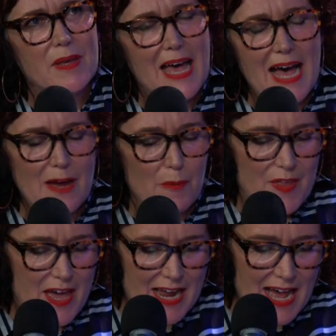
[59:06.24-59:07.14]
it be art
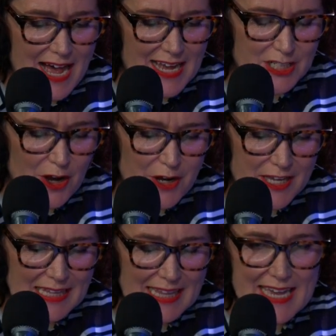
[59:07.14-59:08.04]
without a heart? Toni
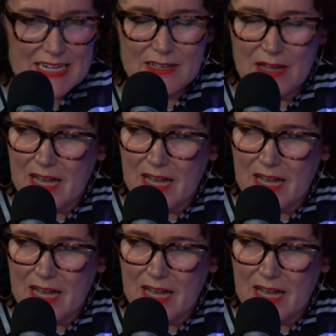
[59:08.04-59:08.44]
Collette,